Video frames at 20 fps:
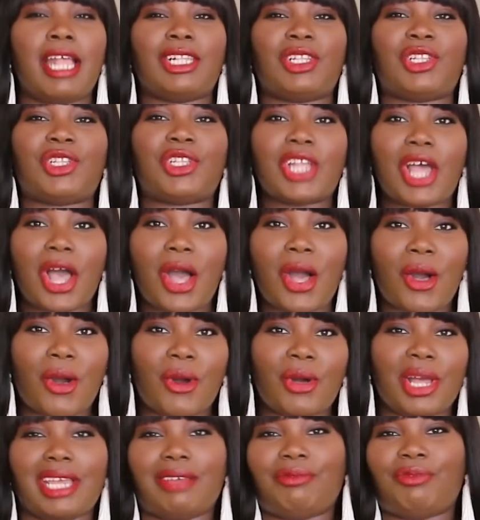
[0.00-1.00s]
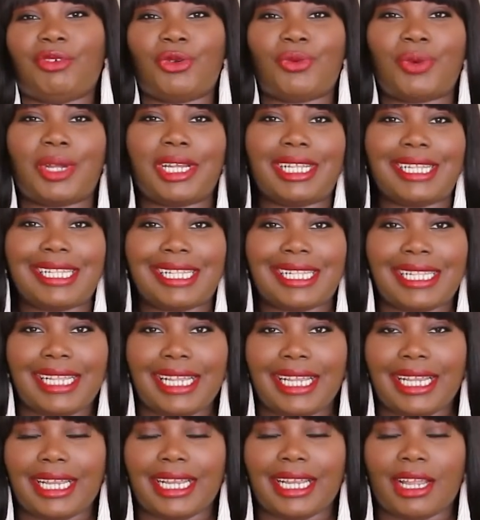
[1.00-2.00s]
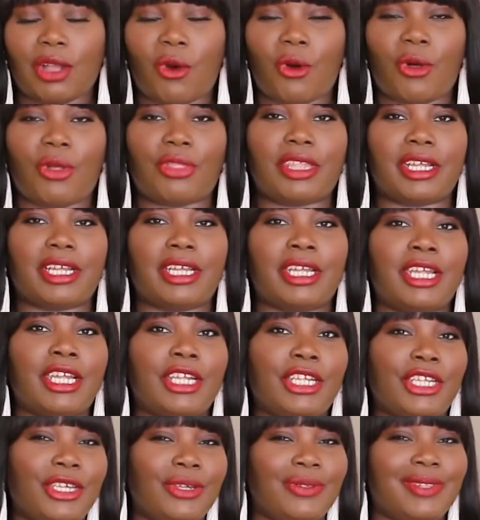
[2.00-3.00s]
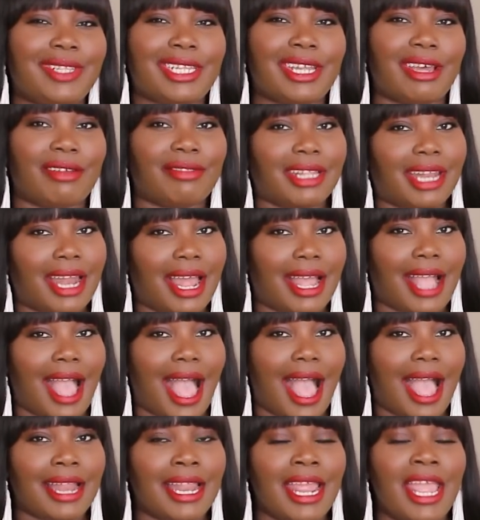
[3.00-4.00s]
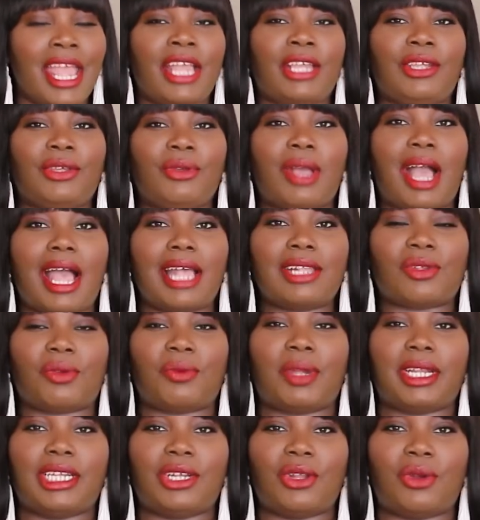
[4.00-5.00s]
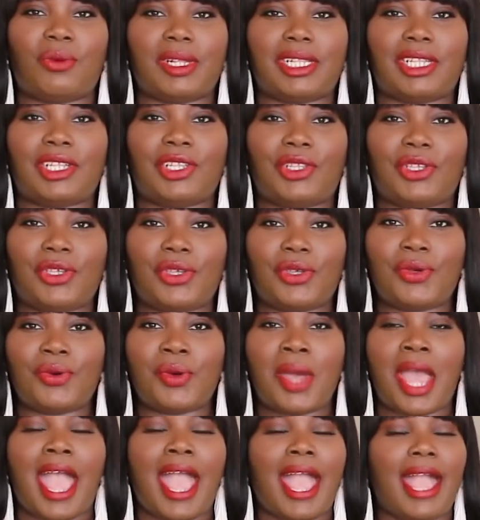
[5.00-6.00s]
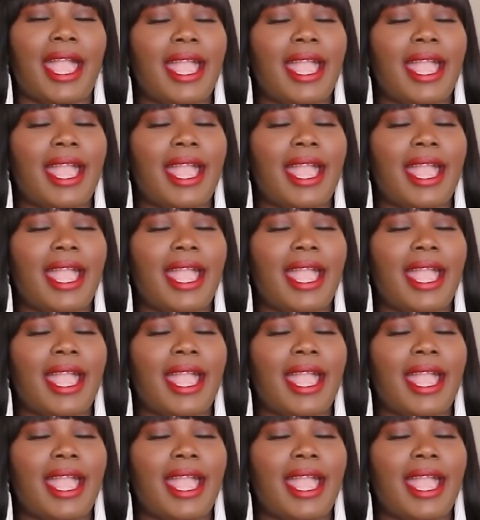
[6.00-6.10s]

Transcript: So if you want to see all the cute stuff that I got, you guys already know what to do.